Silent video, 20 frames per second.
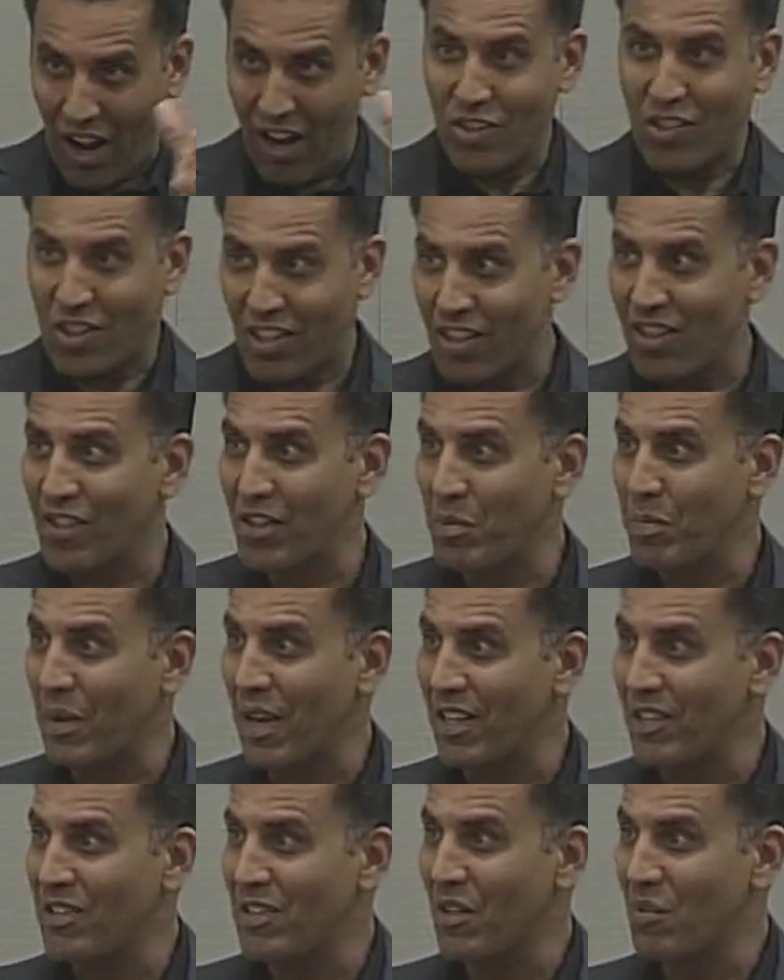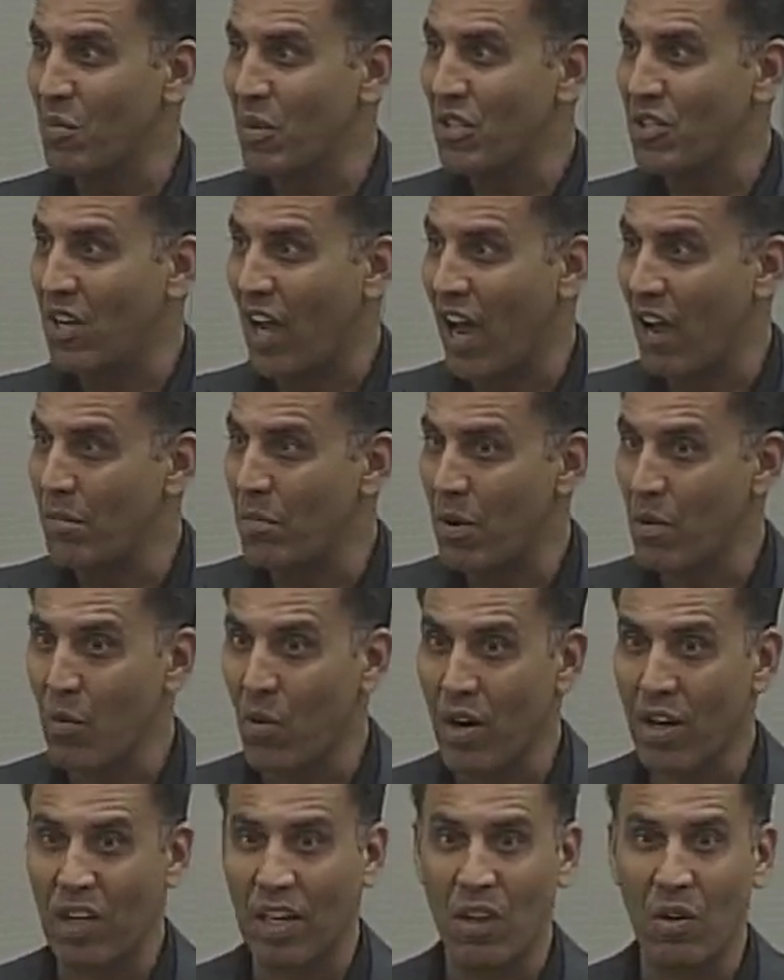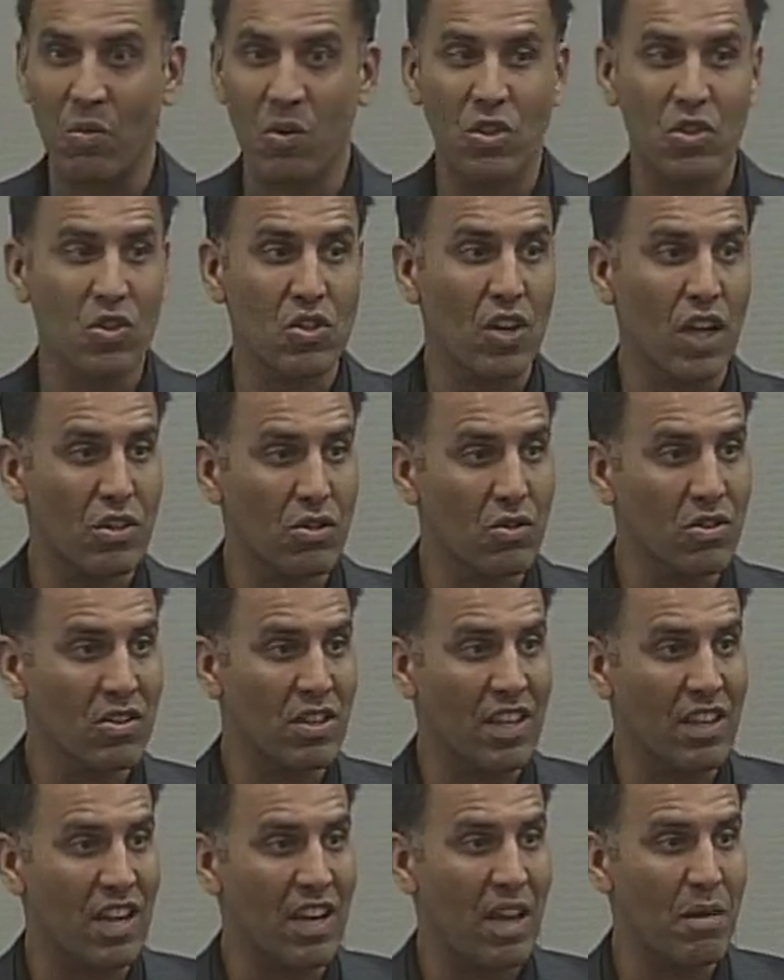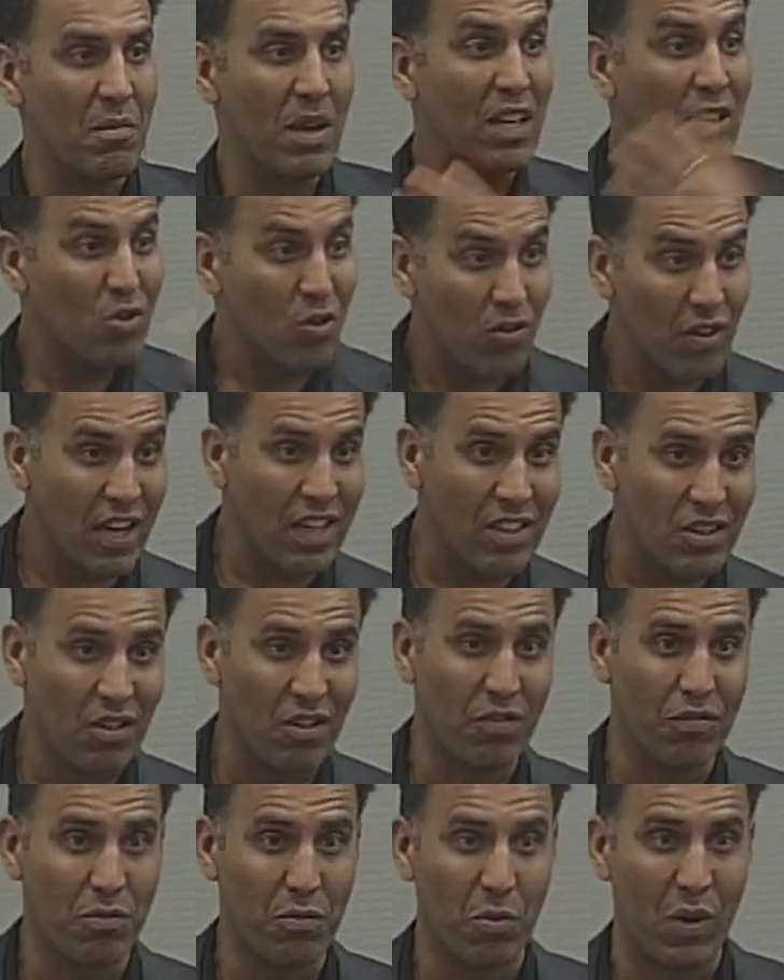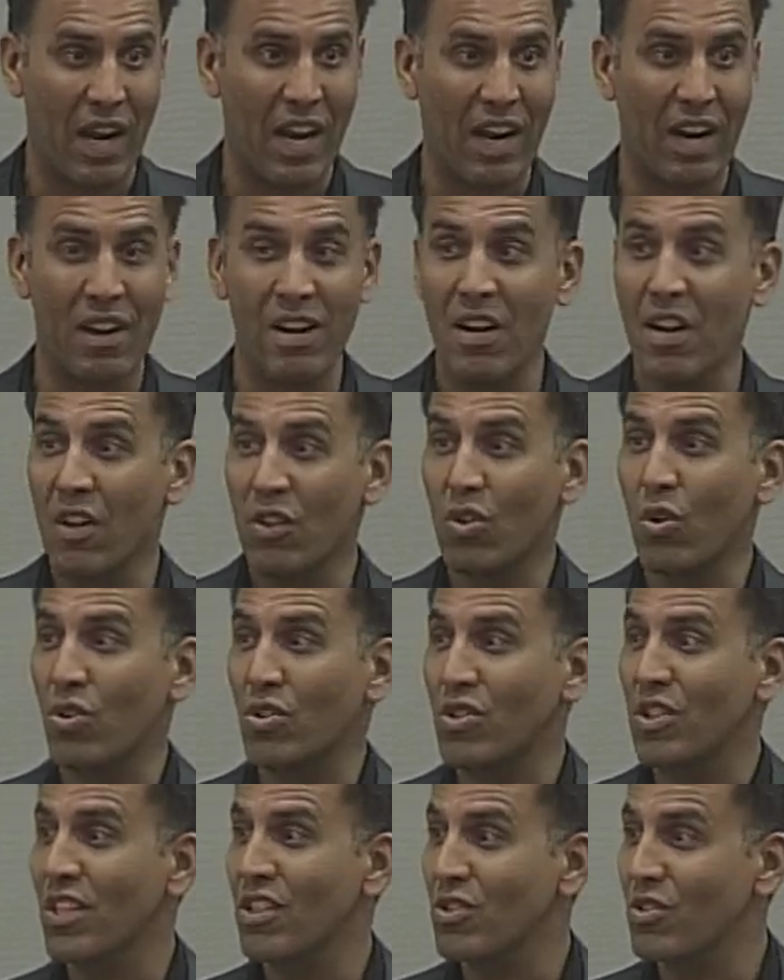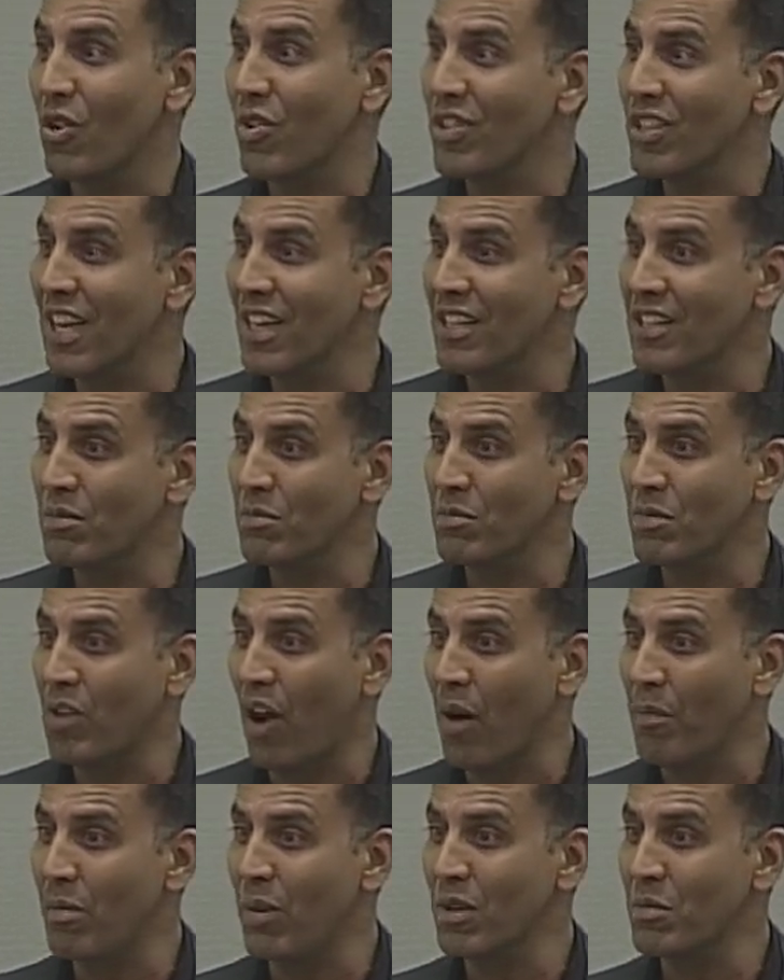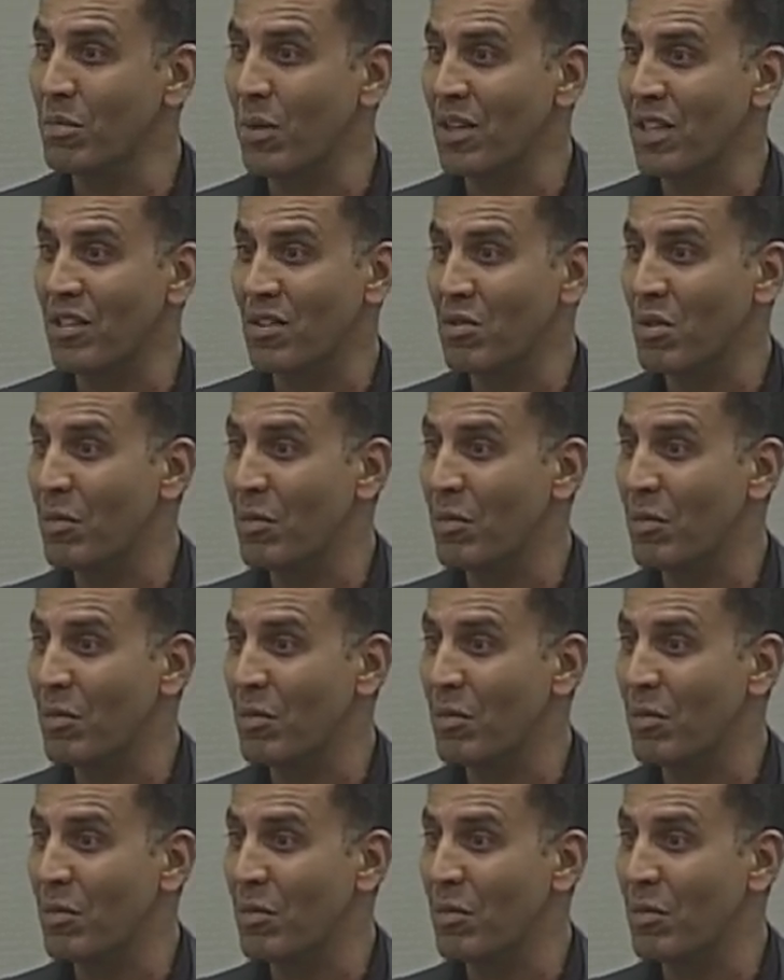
ontological space in which I've been working, which is not to say that I'm ignorant of where those things don't get toppled,